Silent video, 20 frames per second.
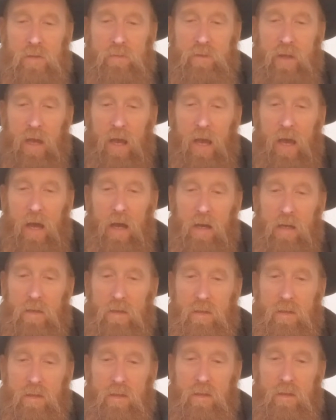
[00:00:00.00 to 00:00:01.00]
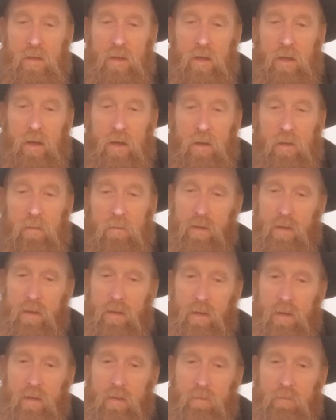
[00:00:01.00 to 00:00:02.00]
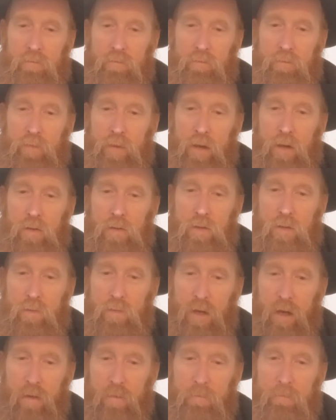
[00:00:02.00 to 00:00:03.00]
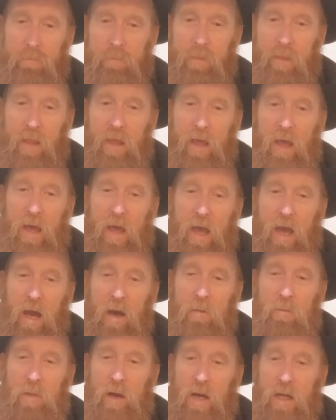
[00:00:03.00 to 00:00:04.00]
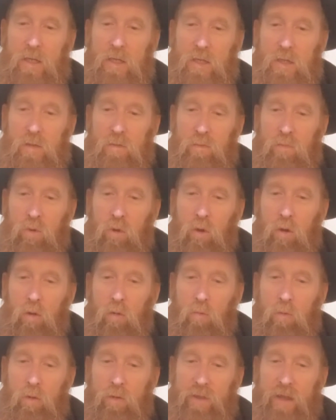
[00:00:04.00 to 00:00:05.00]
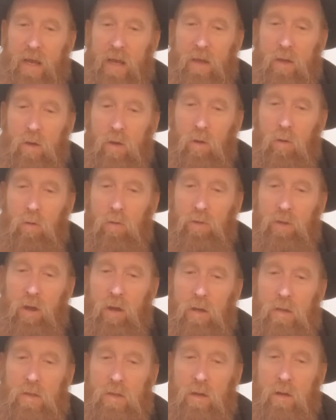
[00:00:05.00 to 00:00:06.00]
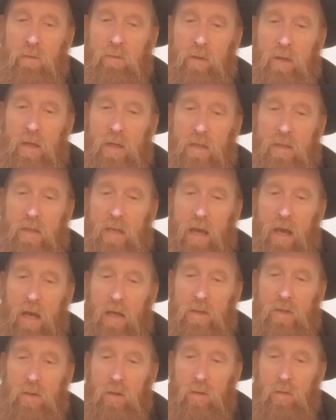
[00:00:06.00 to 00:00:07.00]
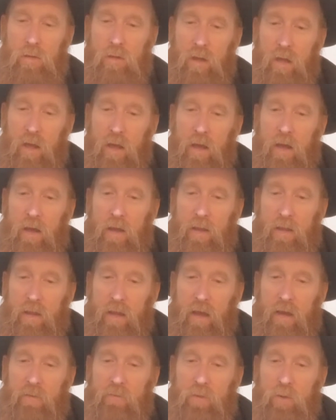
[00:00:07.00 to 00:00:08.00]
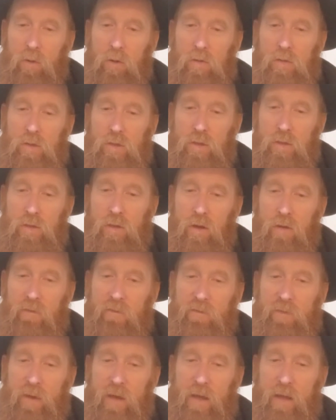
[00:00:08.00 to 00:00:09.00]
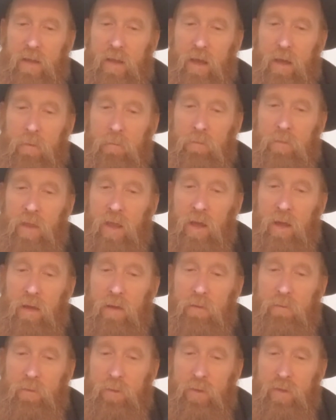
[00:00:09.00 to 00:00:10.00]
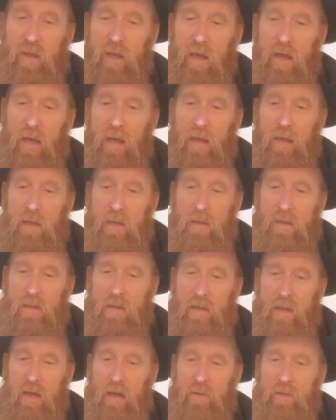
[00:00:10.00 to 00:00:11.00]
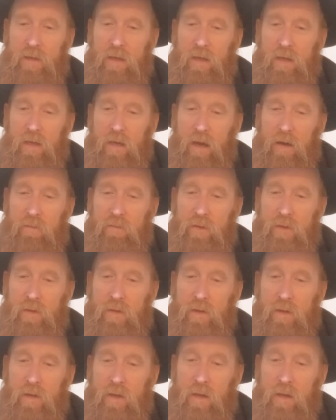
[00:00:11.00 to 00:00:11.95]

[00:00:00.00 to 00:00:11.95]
of the house Beelzebub, how much more will they call those of his household? Therefore do not fear them, for there is nothing covered